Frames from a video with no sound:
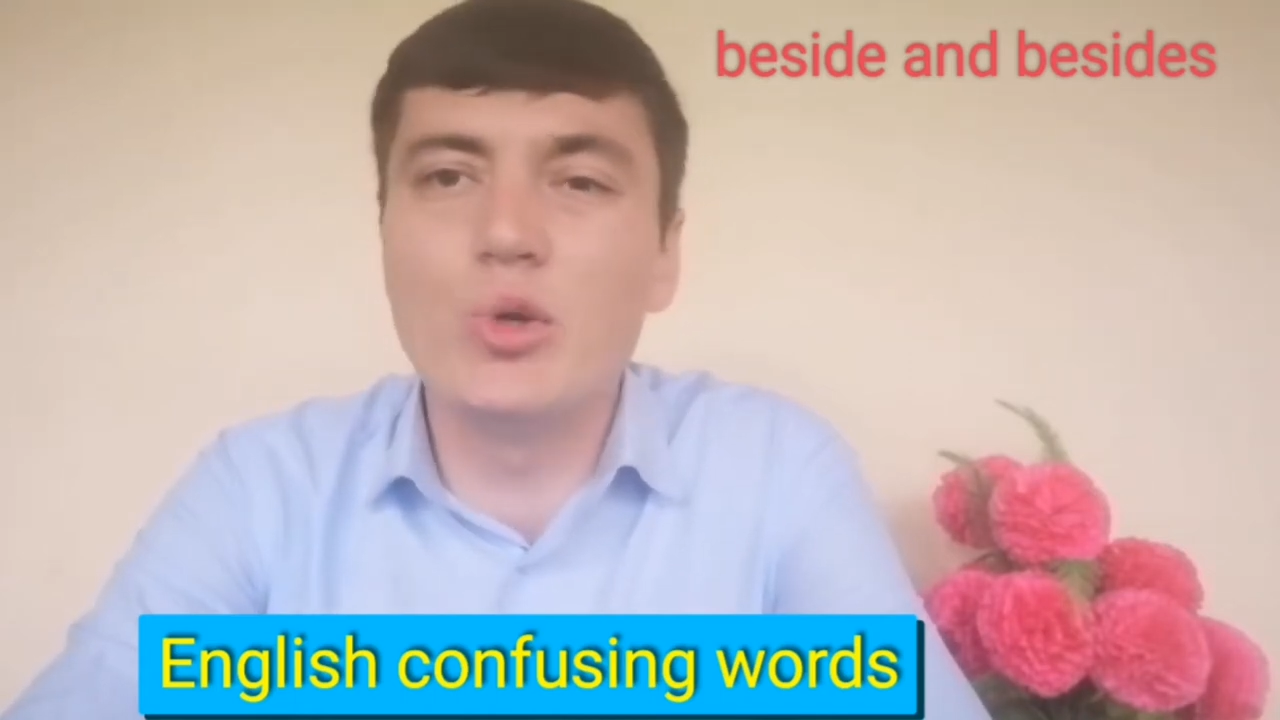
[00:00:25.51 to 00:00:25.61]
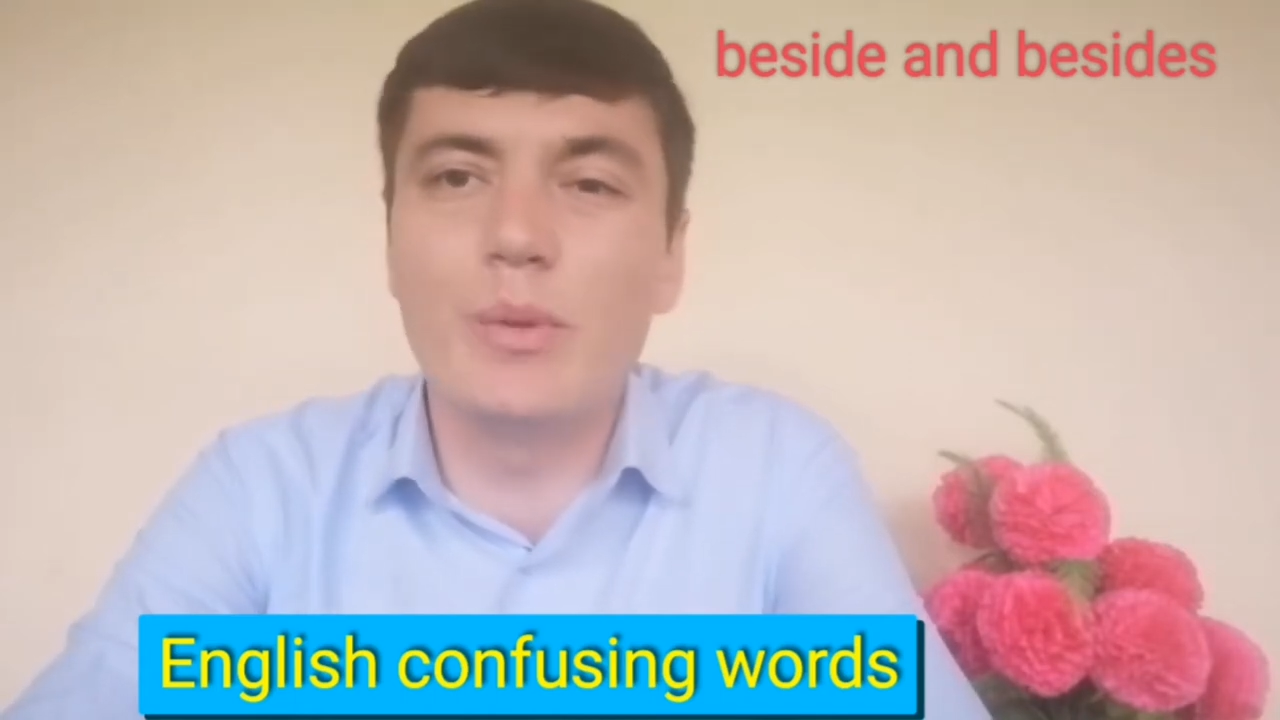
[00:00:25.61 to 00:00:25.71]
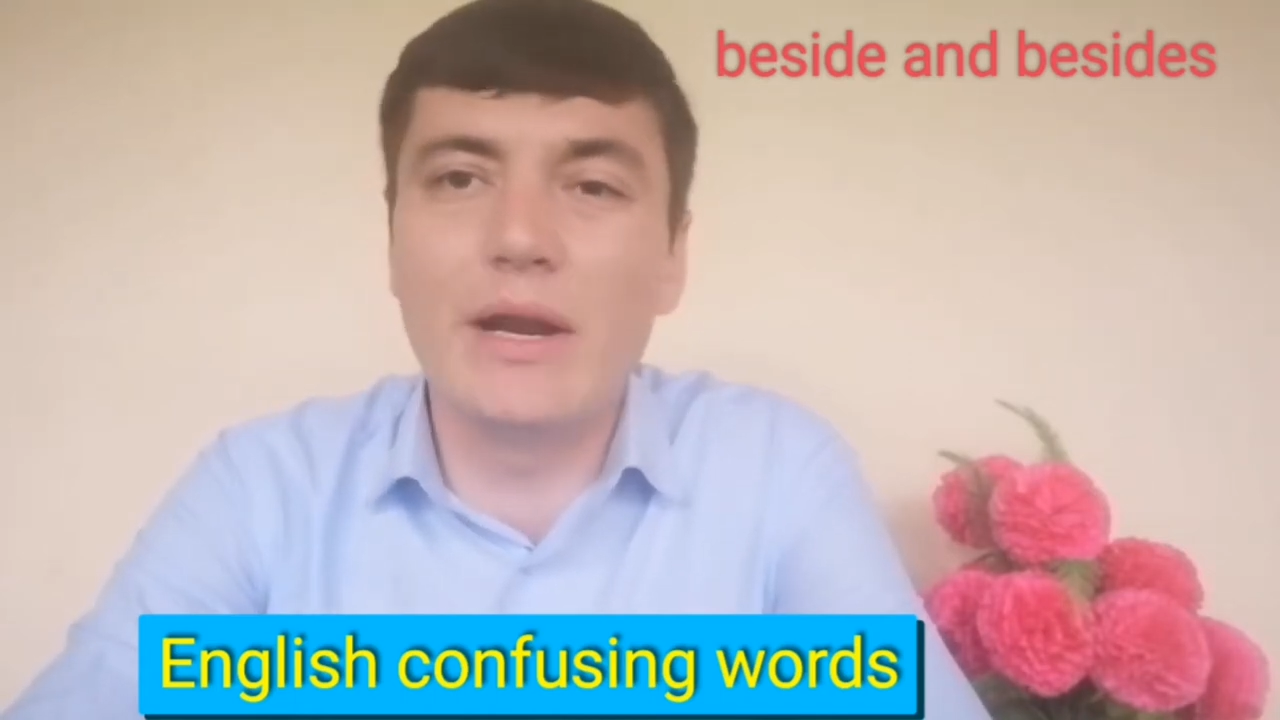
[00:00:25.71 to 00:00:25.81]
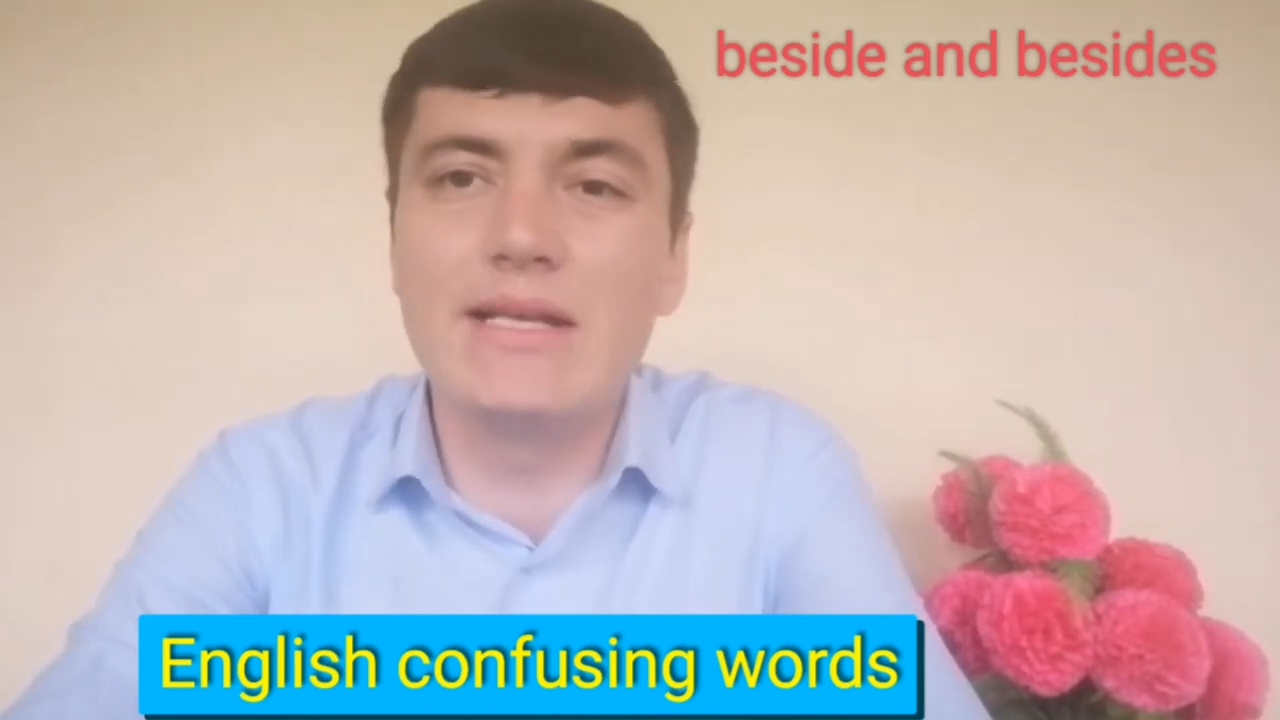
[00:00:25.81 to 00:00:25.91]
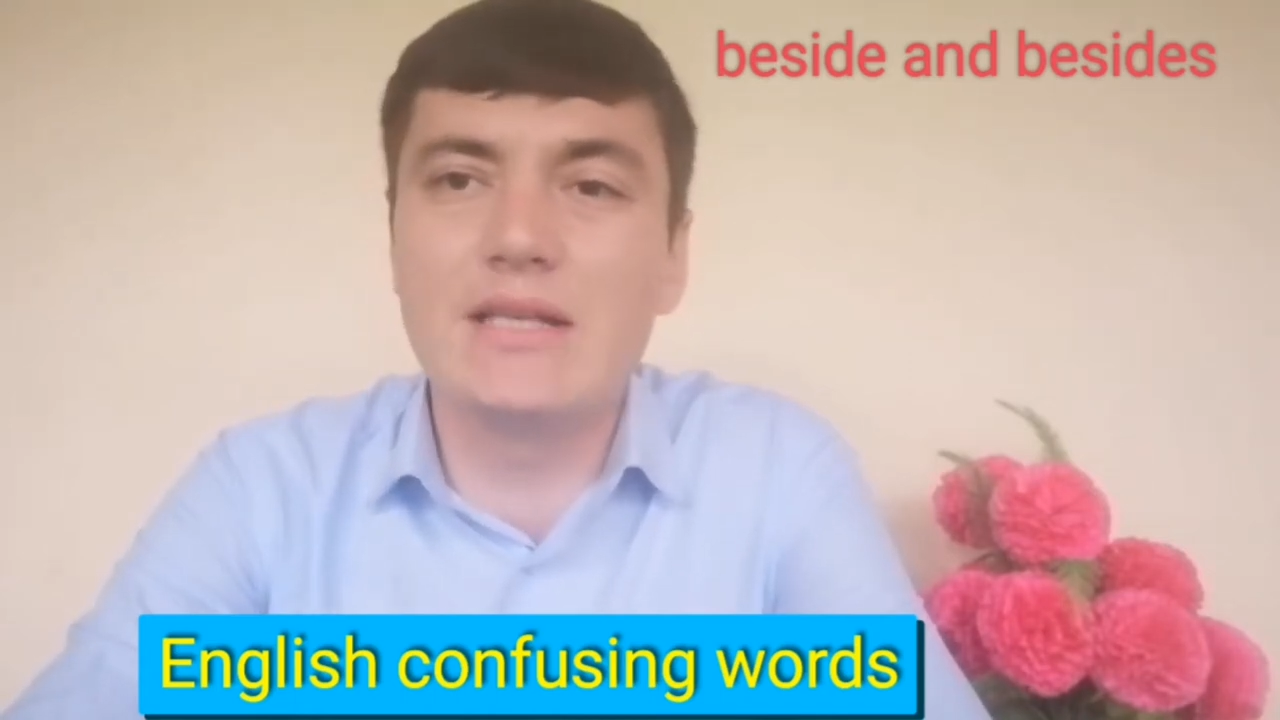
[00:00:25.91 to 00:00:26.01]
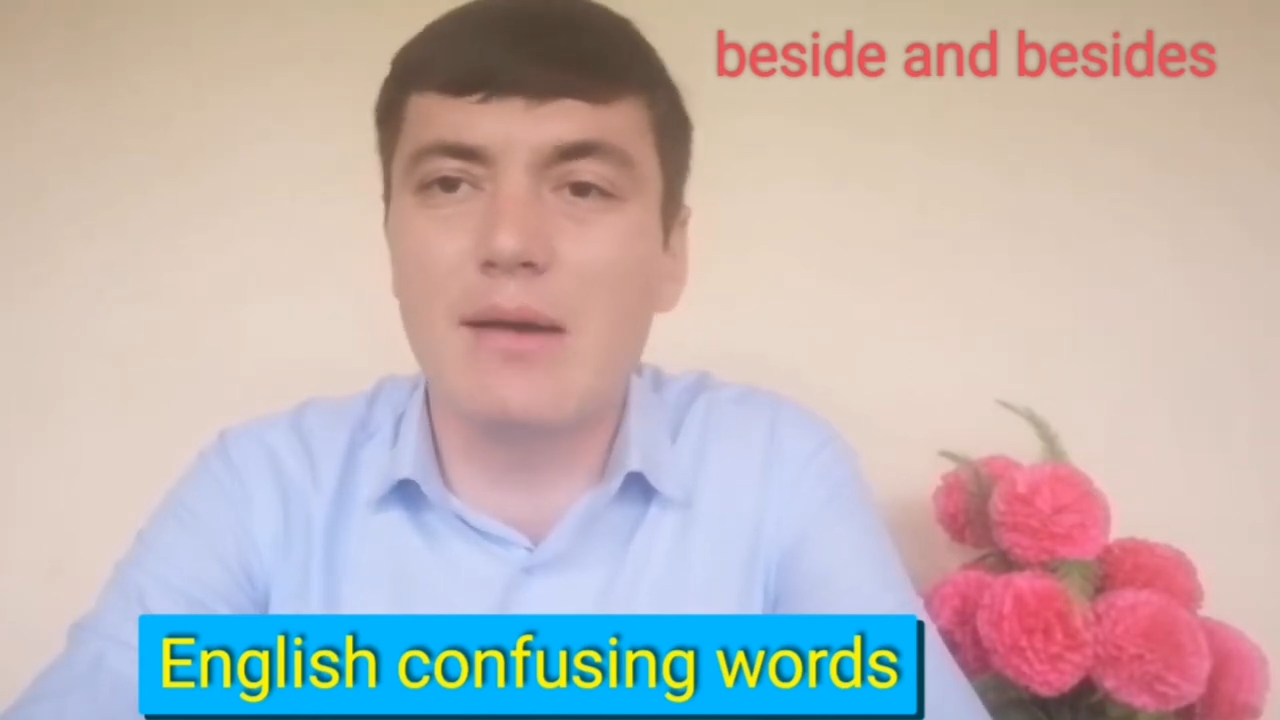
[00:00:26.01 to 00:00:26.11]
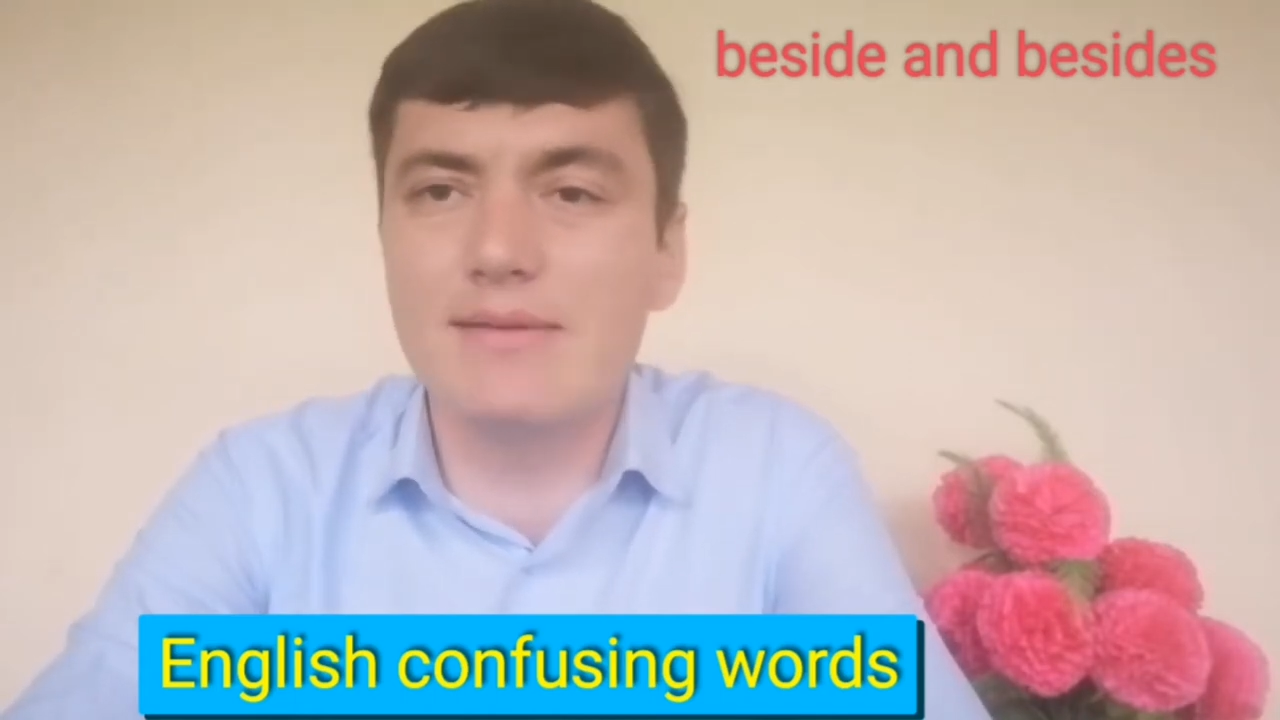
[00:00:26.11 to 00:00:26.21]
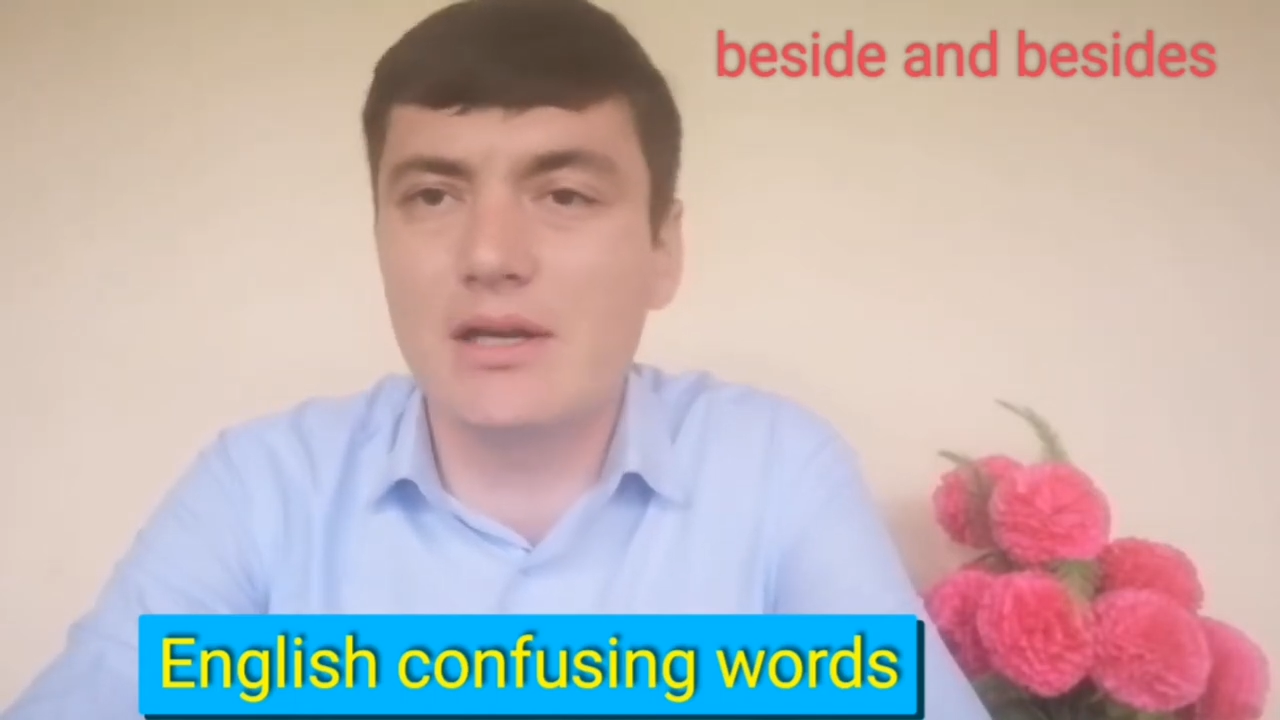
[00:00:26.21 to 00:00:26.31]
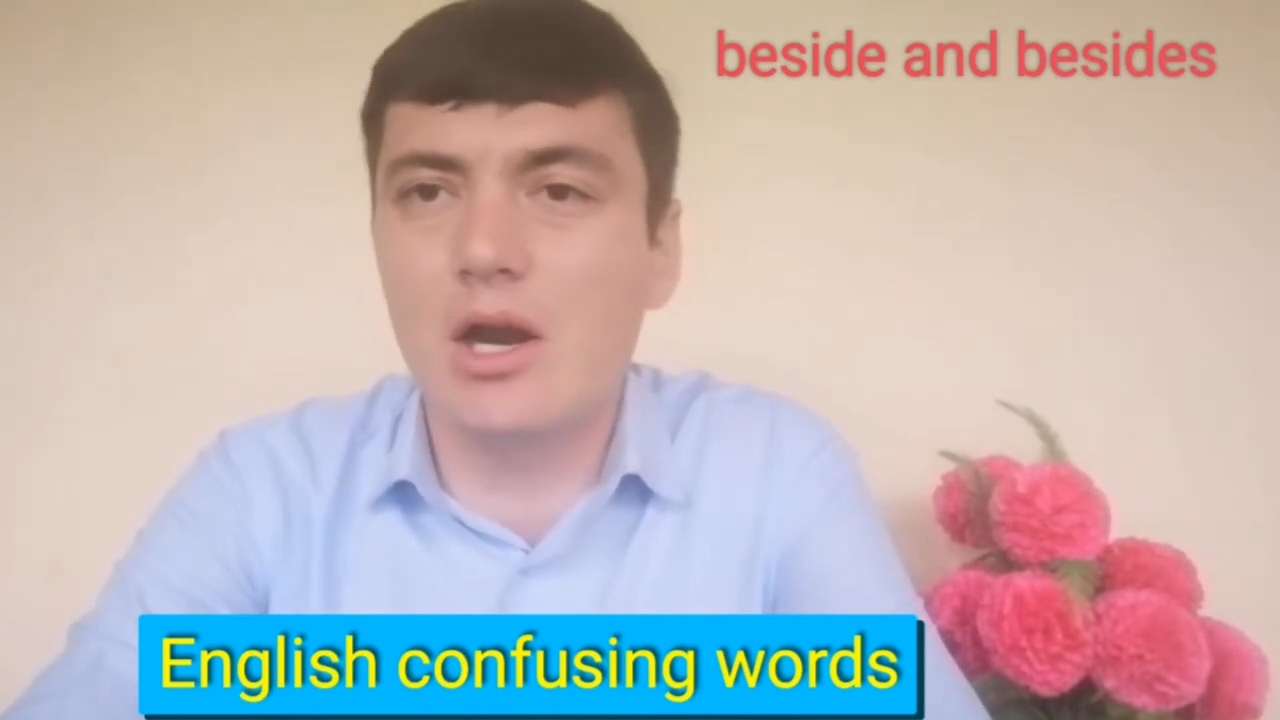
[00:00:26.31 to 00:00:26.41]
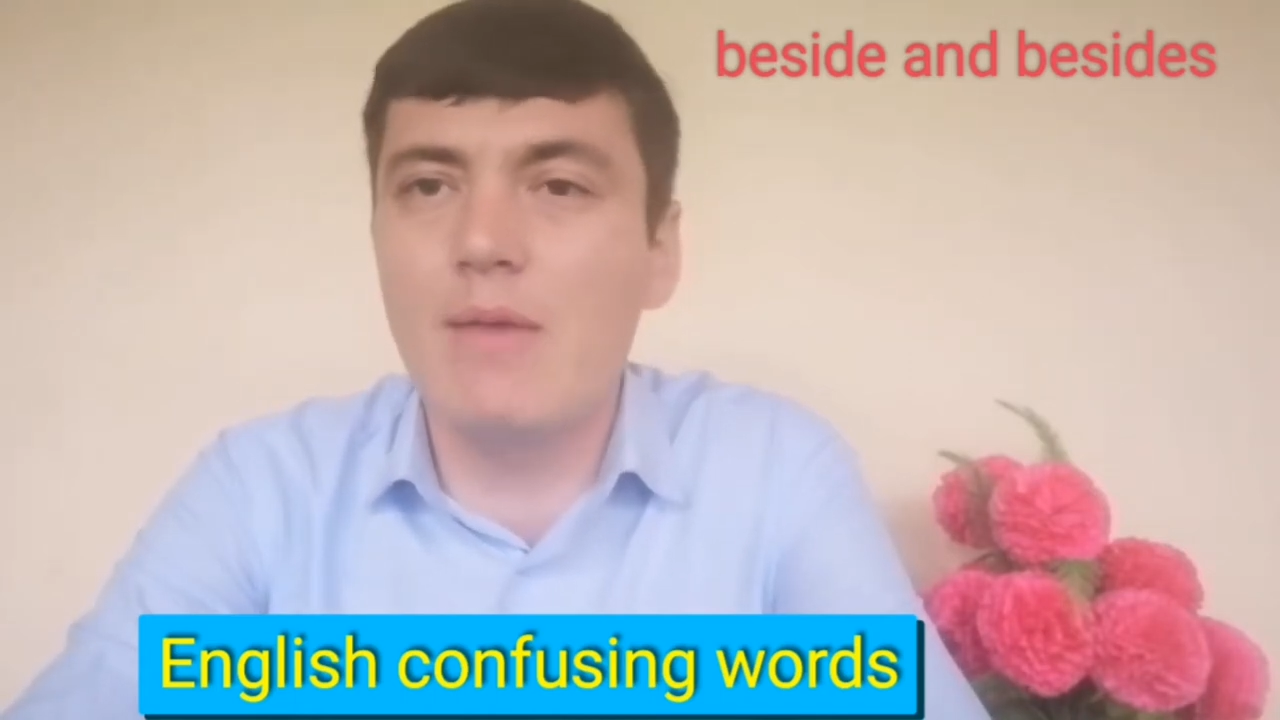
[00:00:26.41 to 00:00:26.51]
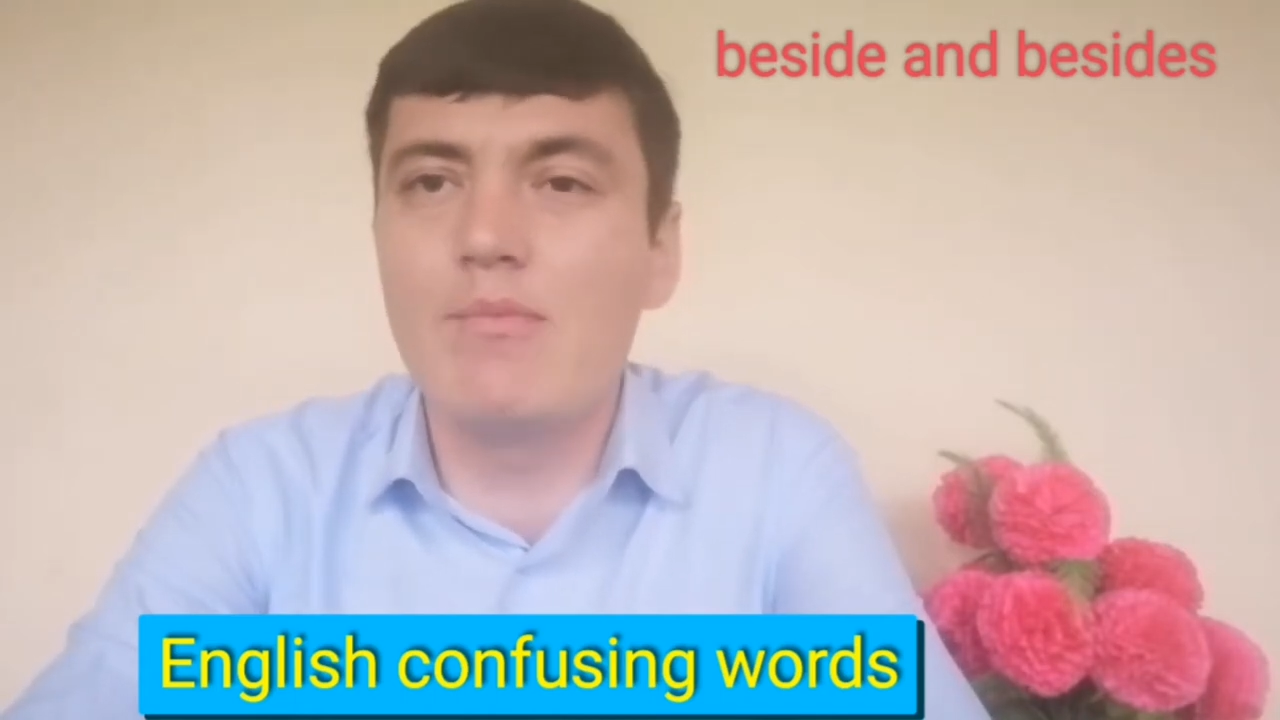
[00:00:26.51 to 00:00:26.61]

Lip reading: please subscribe,